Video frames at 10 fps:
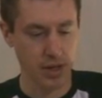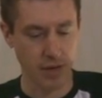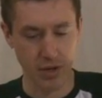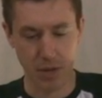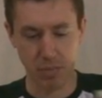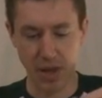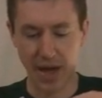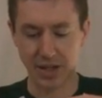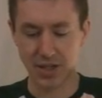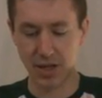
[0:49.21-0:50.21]
We've got a
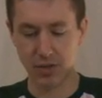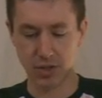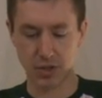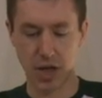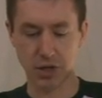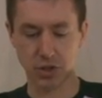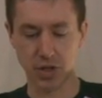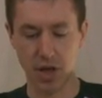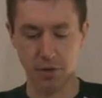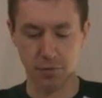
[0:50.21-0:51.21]
black tea. This is
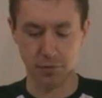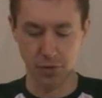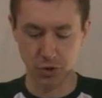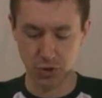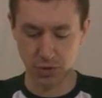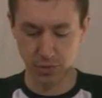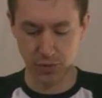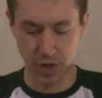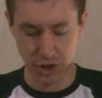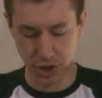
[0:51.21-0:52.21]
actually a first
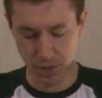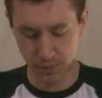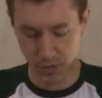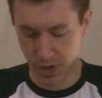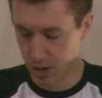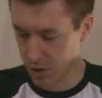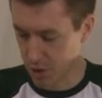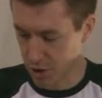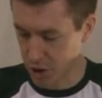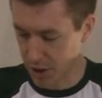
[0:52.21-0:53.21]
flush
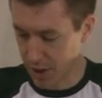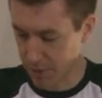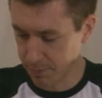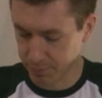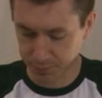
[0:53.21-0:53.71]
Darjeeling.